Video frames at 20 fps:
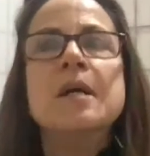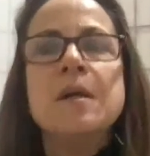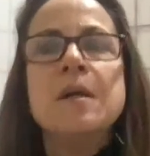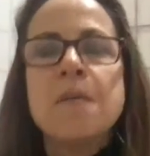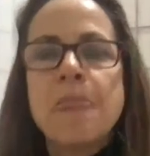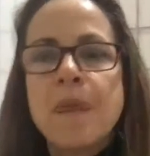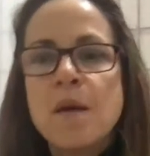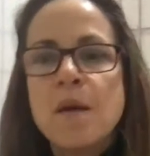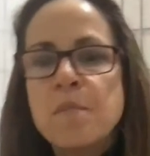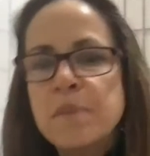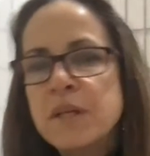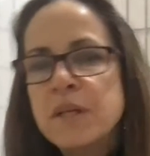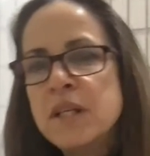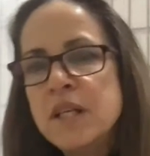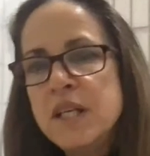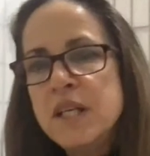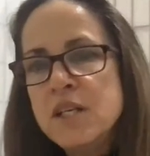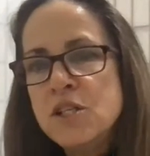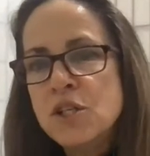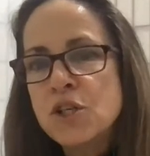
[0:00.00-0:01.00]

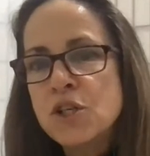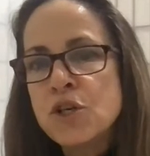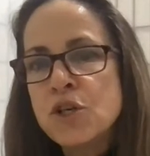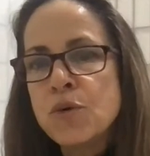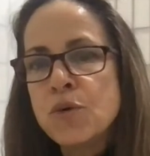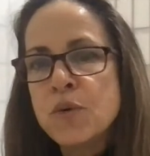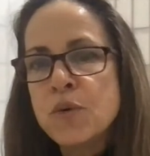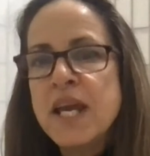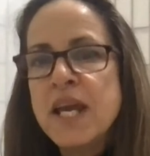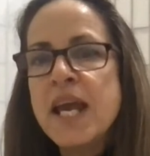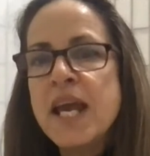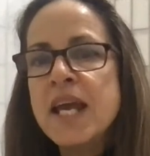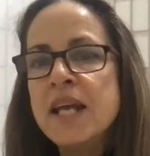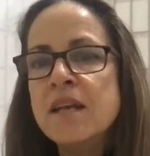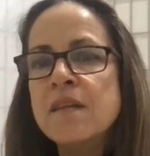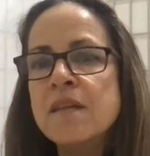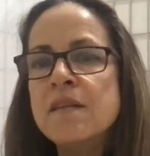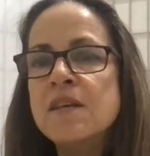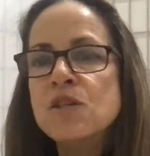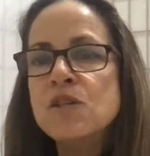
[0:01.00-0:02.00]
ability to
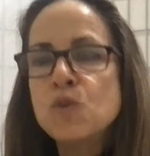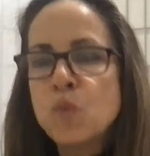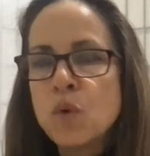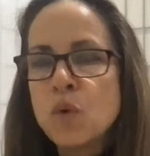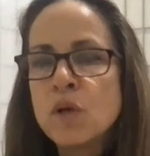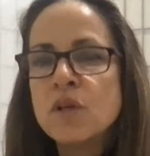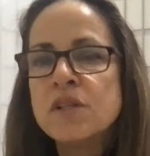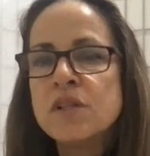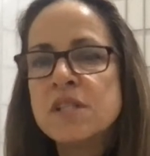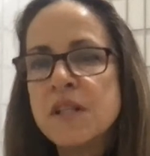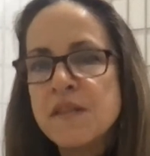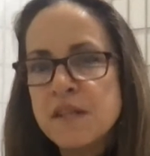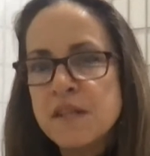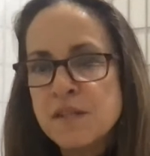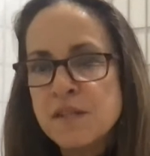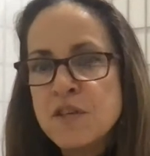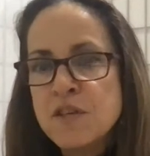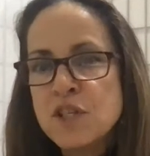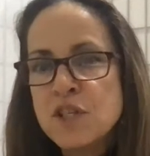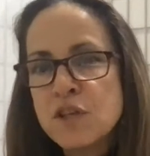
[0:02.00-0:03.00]
create these worlds and this
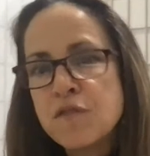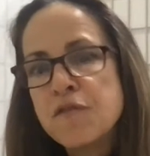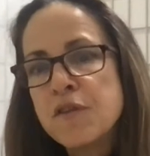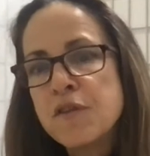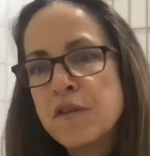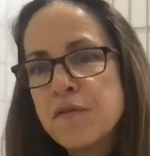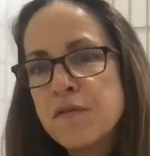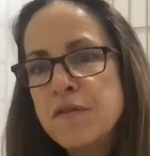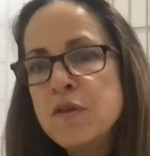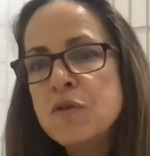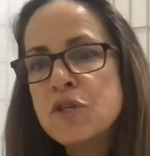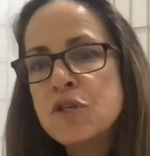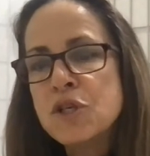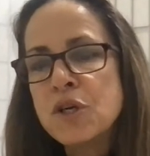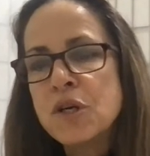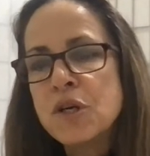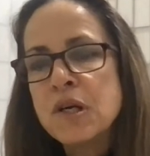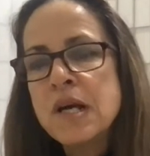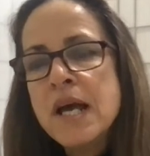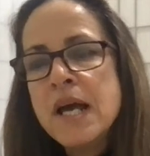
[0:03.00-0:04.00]
vision for the
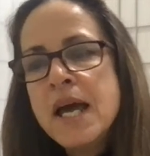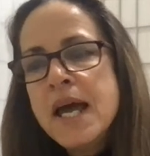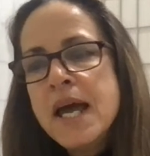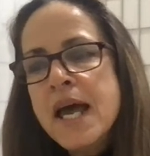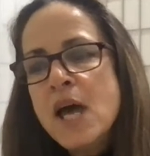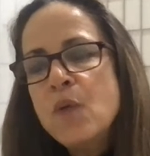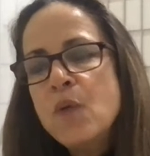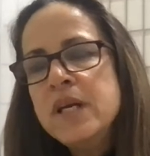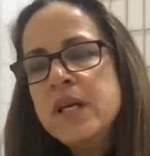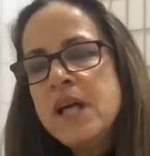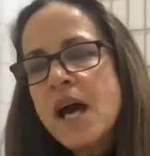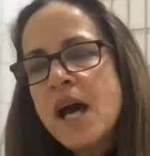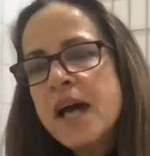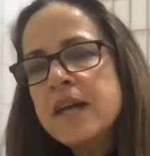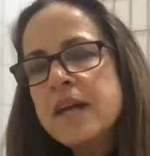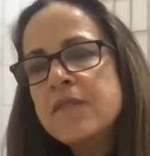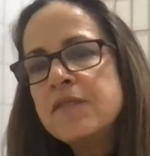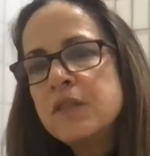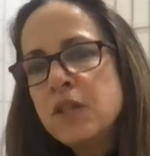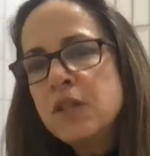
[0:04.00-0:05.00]
future. And we kind
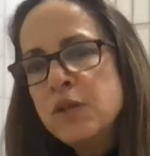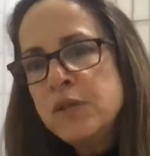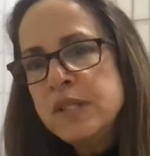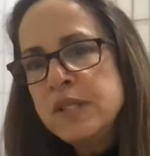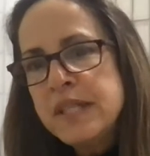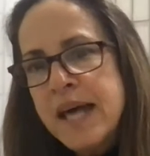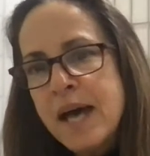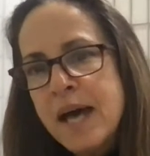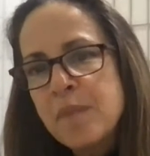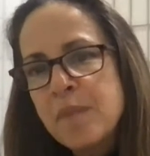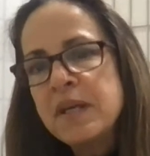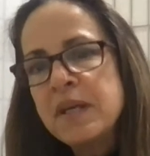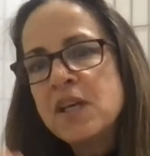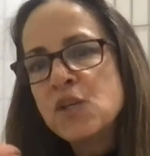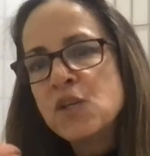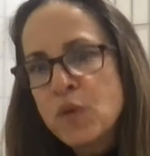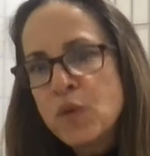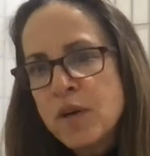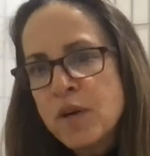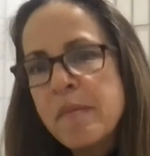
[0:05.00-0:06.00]
of lose that because
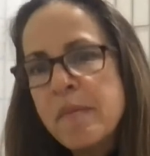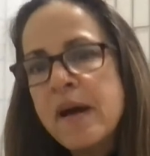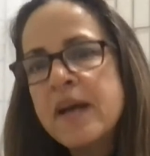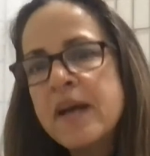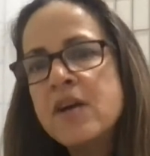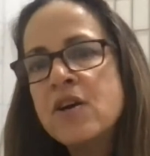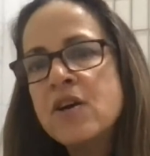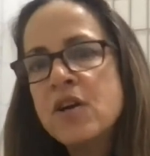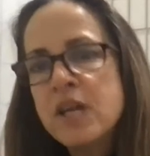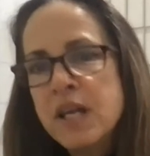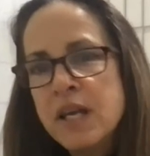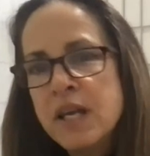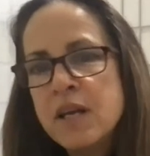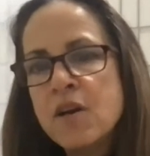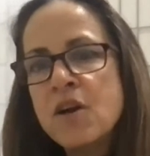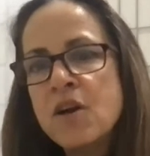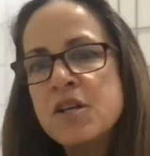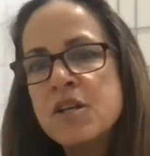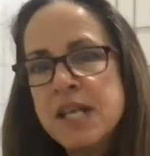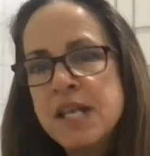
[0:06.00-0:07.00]
we're mired in
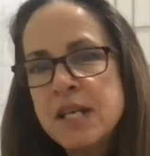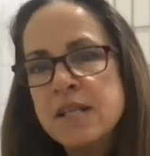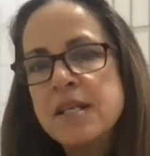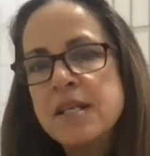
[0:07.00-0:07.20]
our day-to-day